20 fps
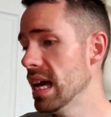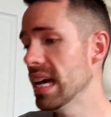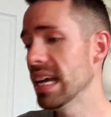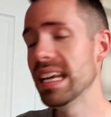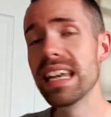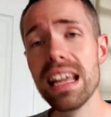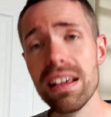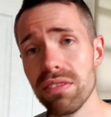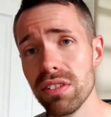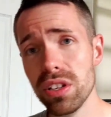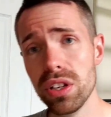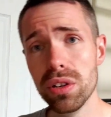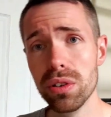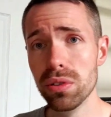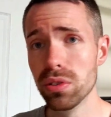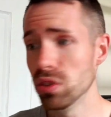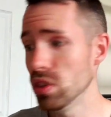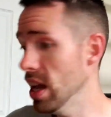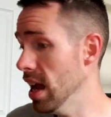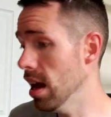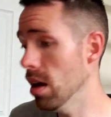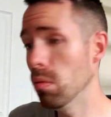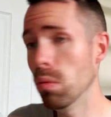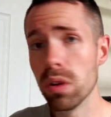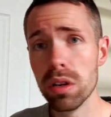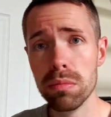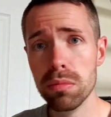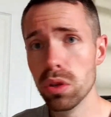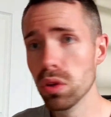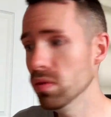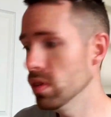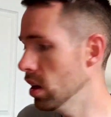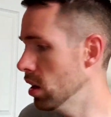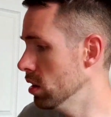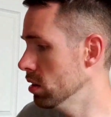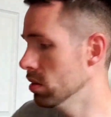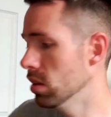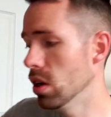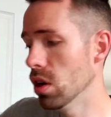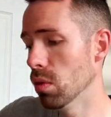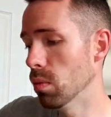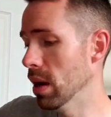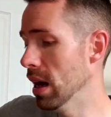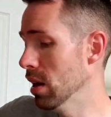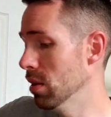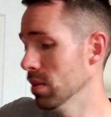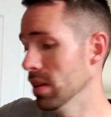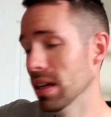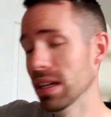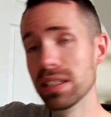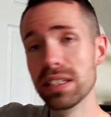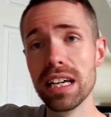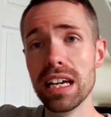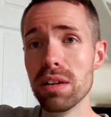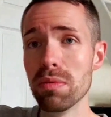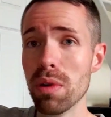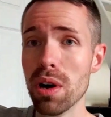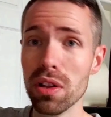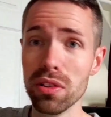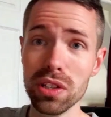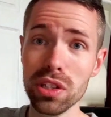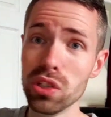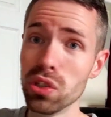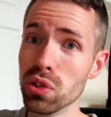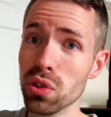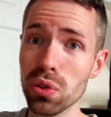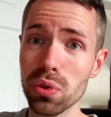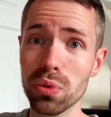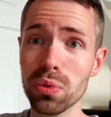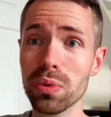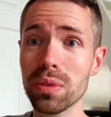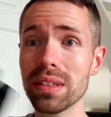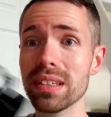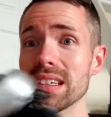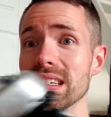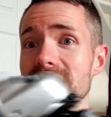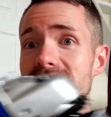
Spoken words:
never used it, and want to move it on, well, I tell you what, this tool,